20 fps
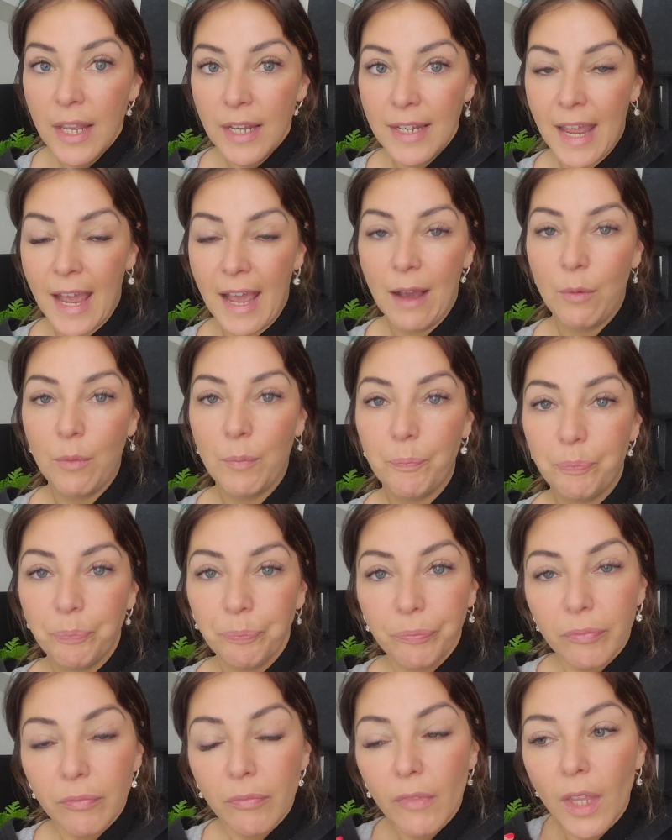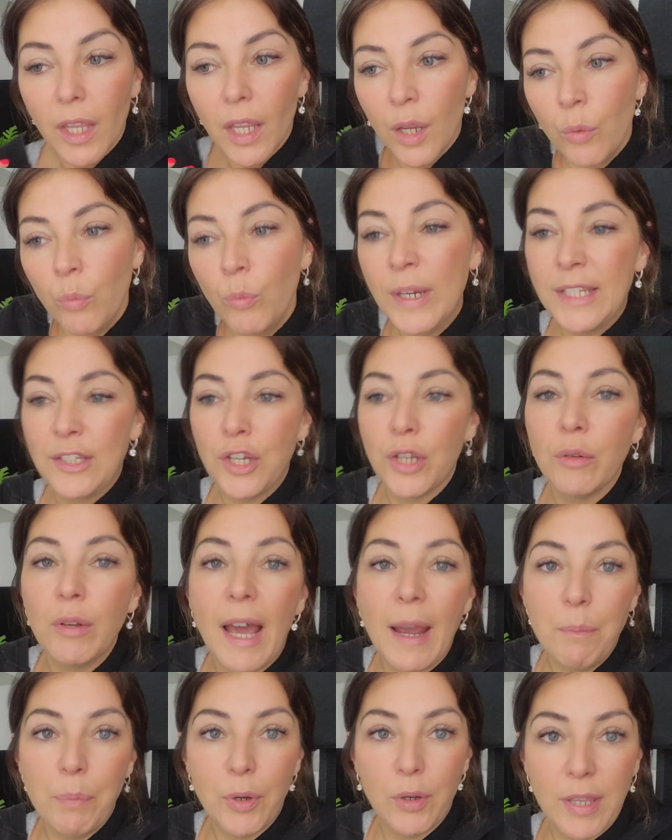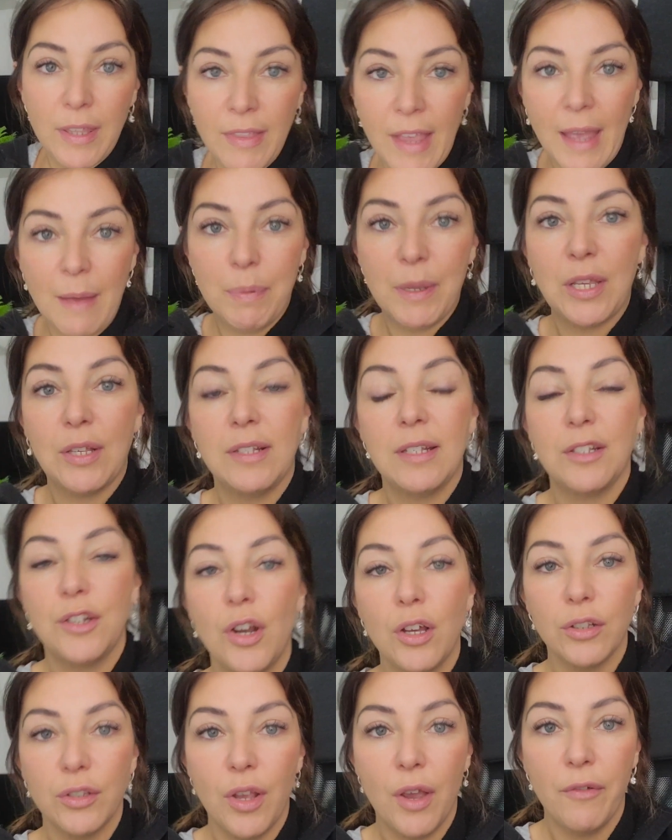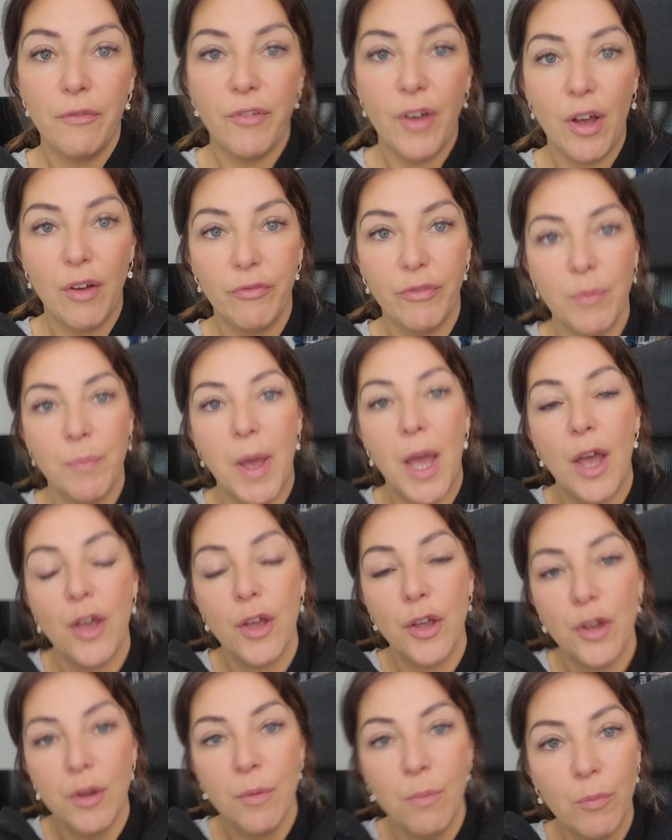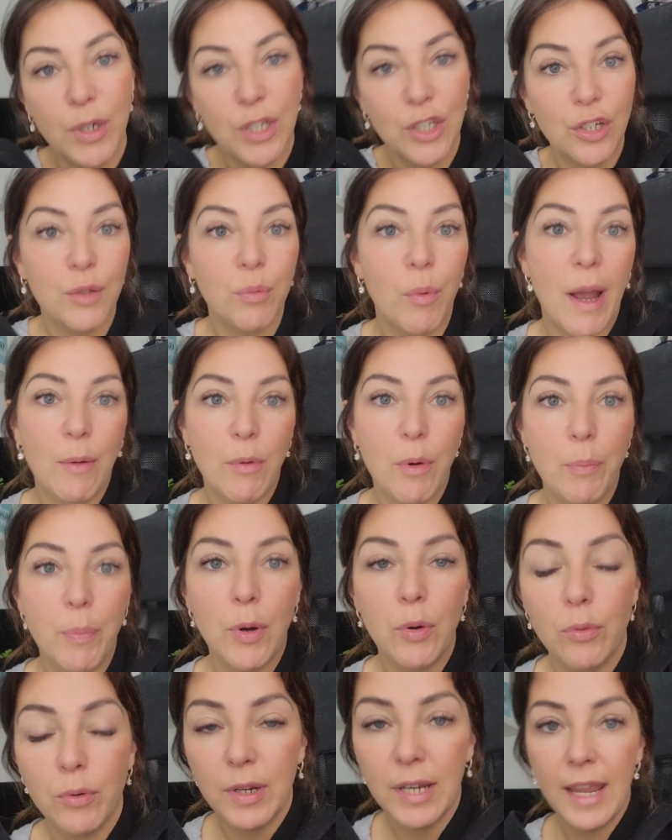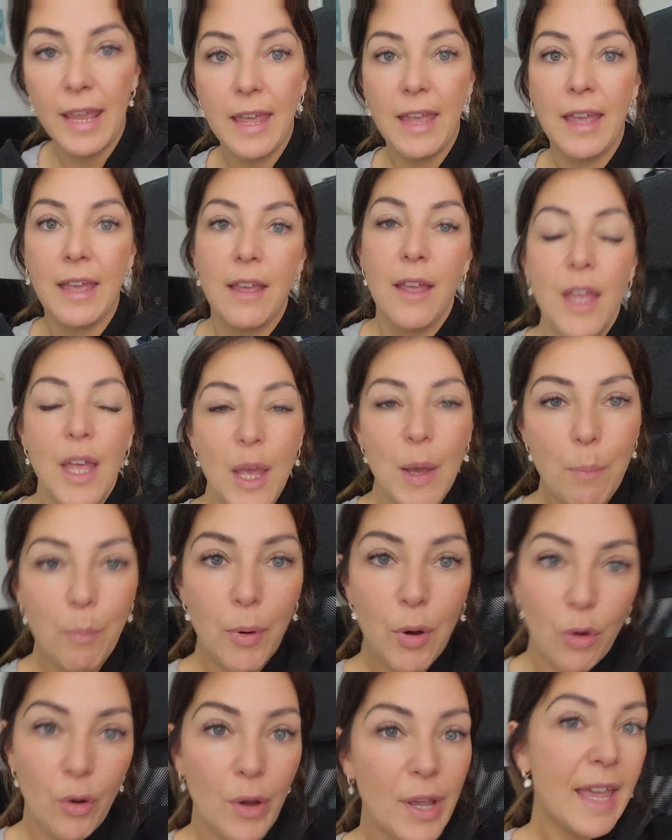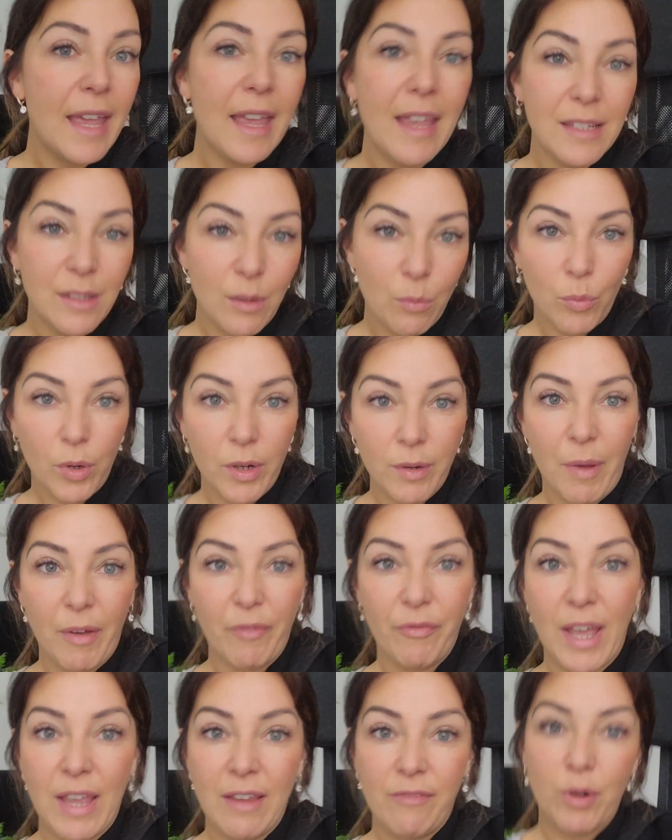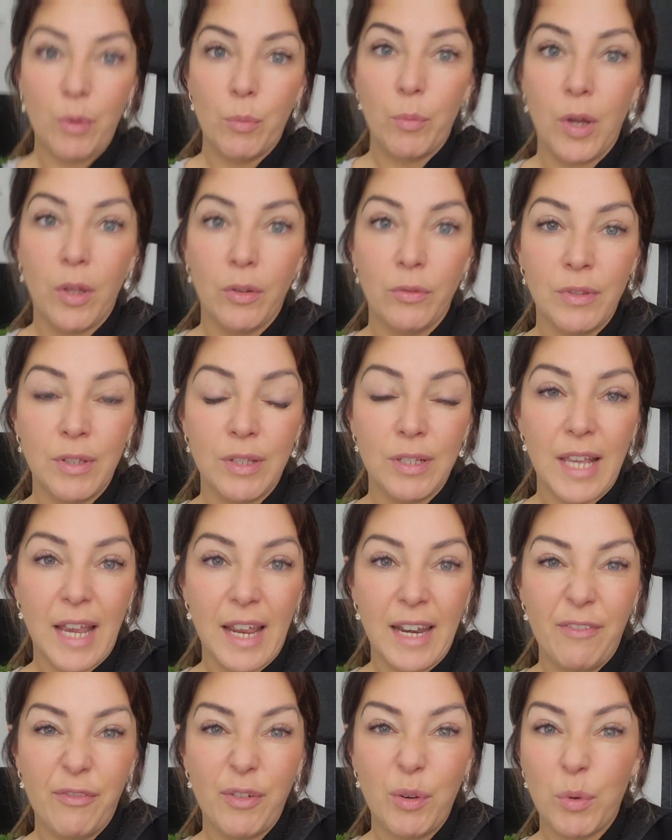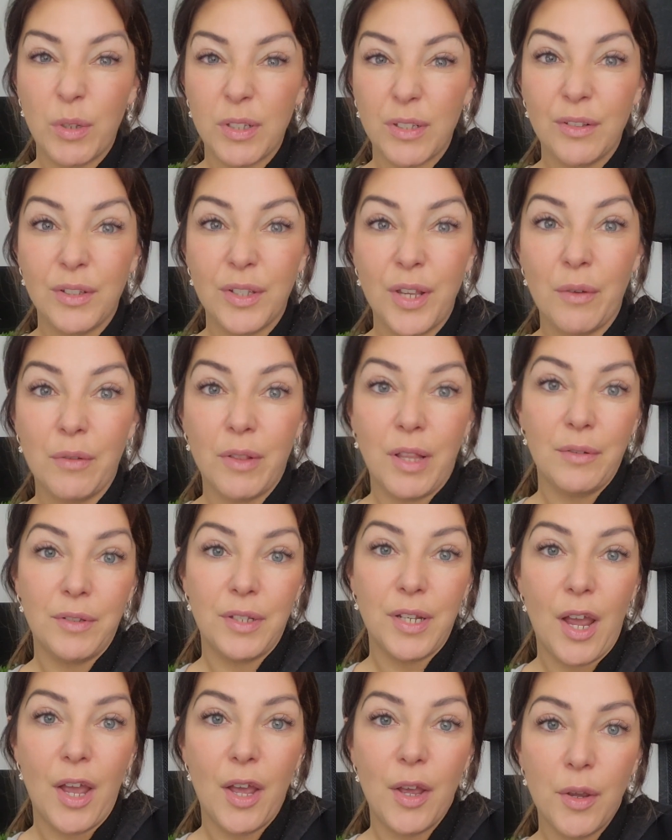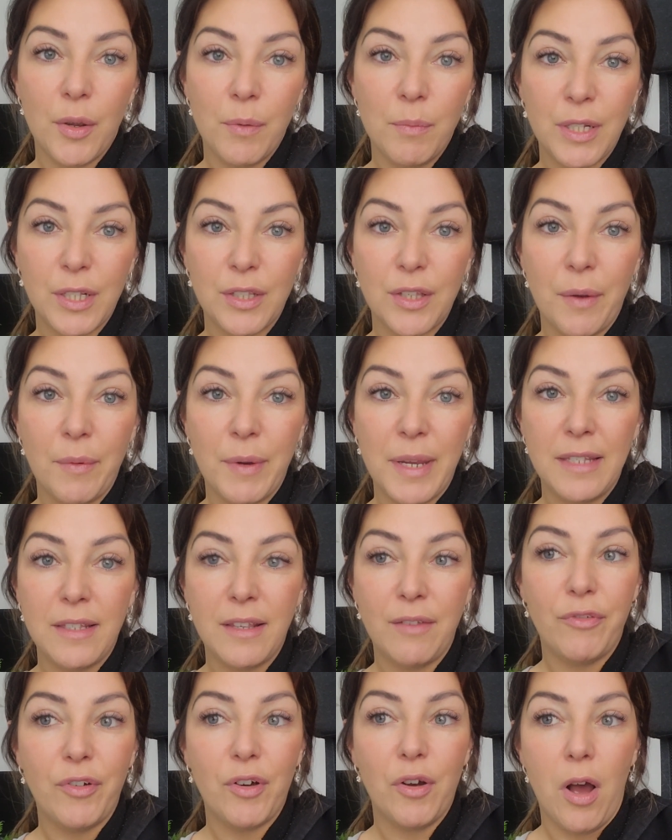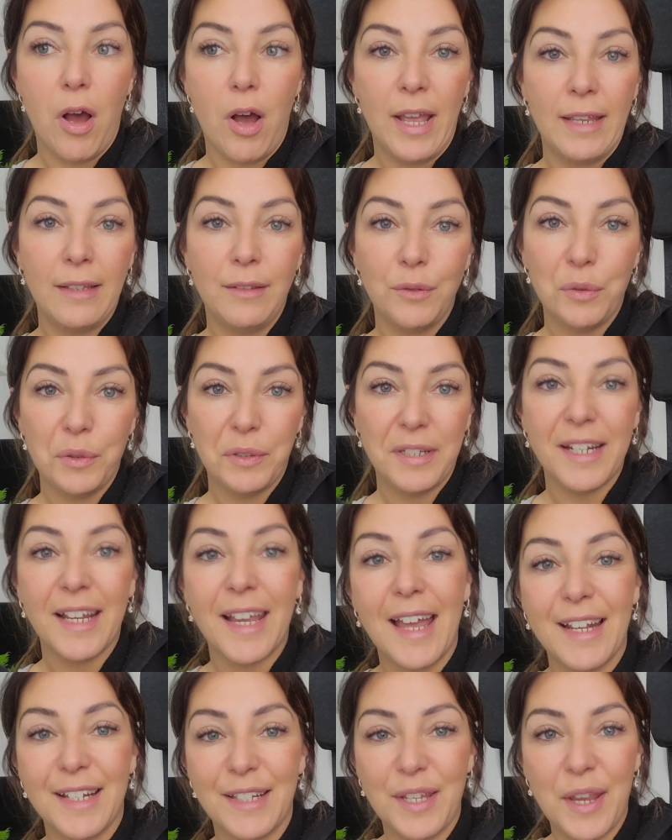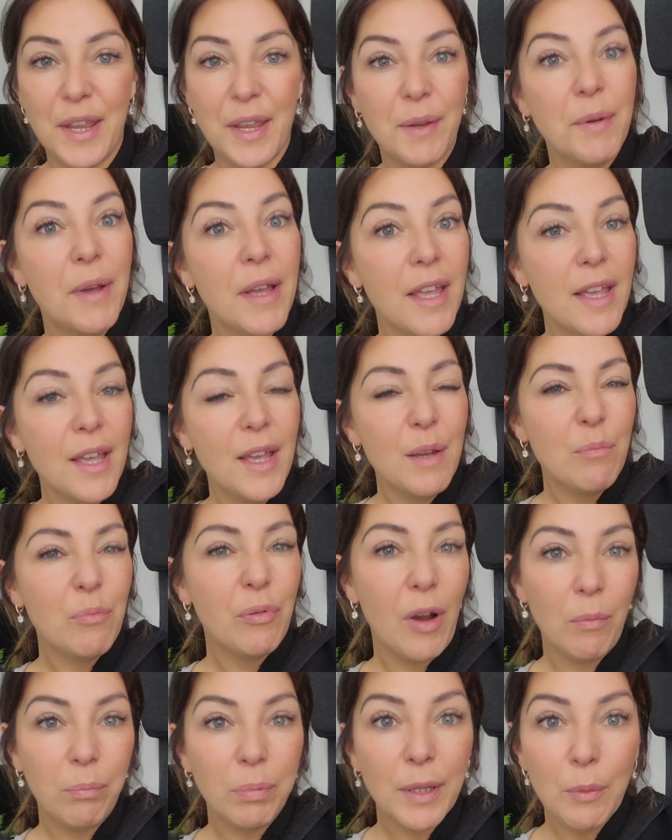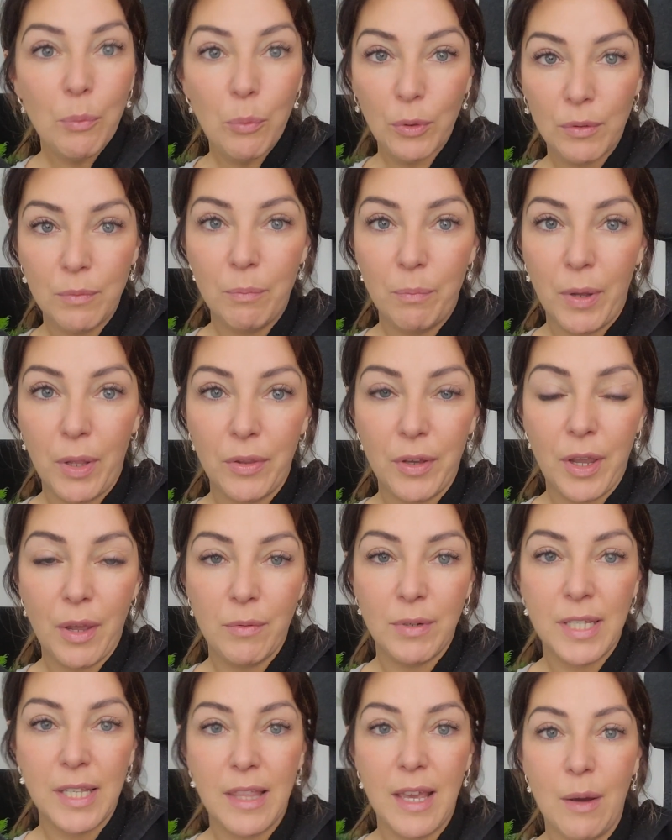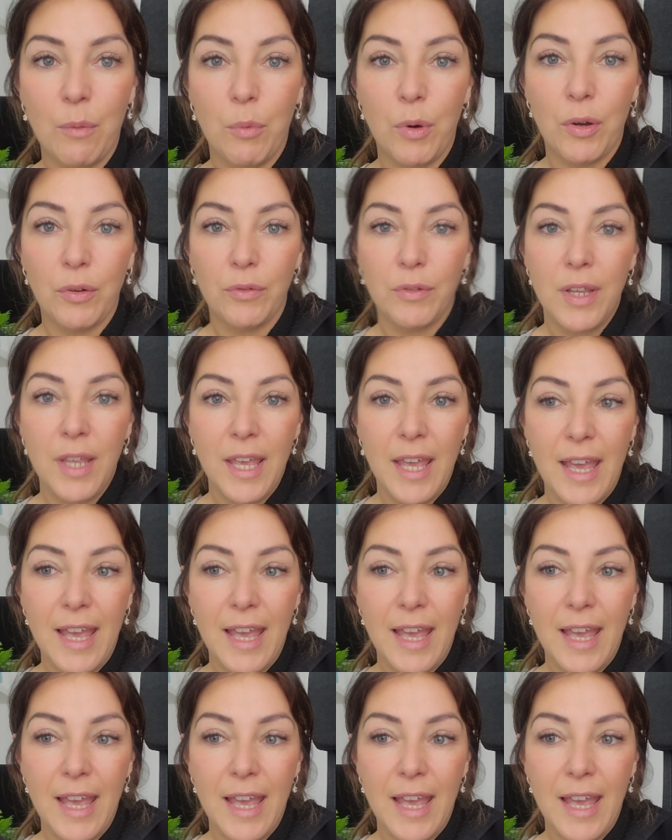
Now, we do like booking there because it's not so far from home, which is why we book it, but it isn't one of my favourite ones. And if it wasn't so close to home and so easy for our in-laws to get to, probably wouldn't bother going to that one.